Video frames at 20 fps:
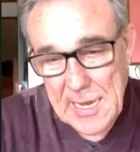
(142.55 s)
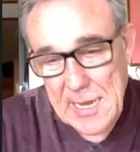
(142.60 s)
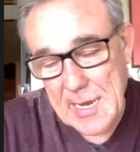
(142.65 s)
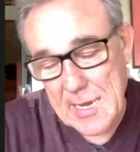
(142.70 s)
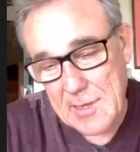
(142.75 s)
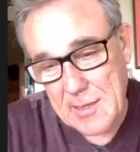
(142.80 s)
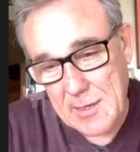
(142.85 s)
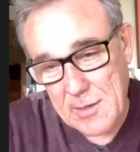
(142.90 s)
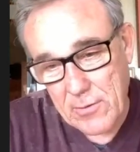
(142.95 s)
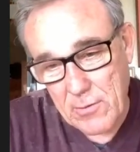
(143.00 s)

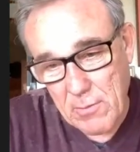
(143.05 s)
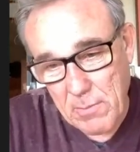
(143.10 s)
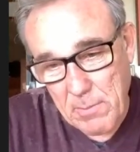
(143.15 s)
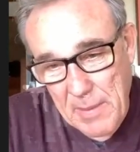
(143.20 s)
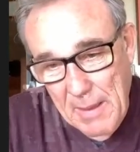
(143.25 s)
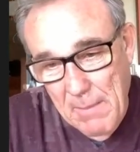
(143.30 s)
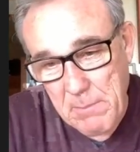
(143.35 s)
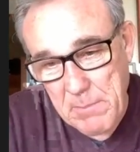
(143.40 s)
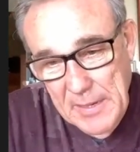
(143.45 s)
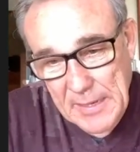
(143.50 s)
air that you're
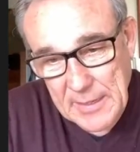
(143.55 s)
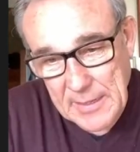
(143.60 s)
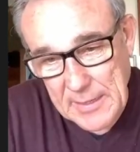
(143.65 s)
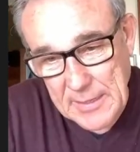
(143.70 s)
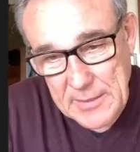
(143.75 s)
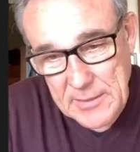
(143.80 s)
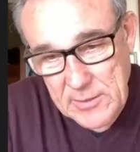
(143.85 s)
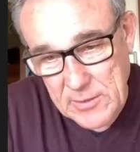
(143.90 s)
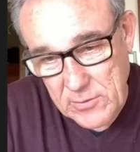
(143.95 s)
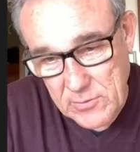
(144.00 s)
pumping
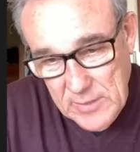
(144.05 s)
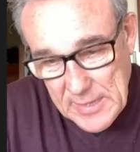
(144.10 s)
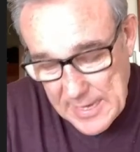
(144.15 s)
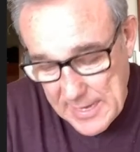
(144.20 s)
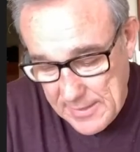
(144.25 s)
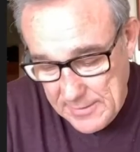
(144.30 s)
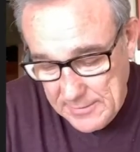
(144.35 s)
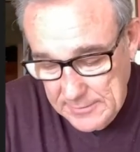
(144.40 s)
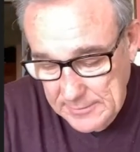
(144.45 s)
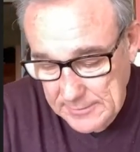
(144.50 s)
into your
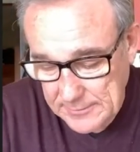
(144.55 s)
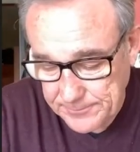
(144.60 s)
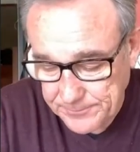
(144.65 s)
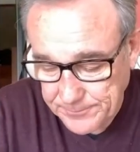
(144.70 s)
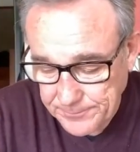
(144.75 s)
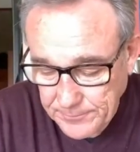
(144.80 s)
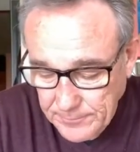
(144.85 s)
house.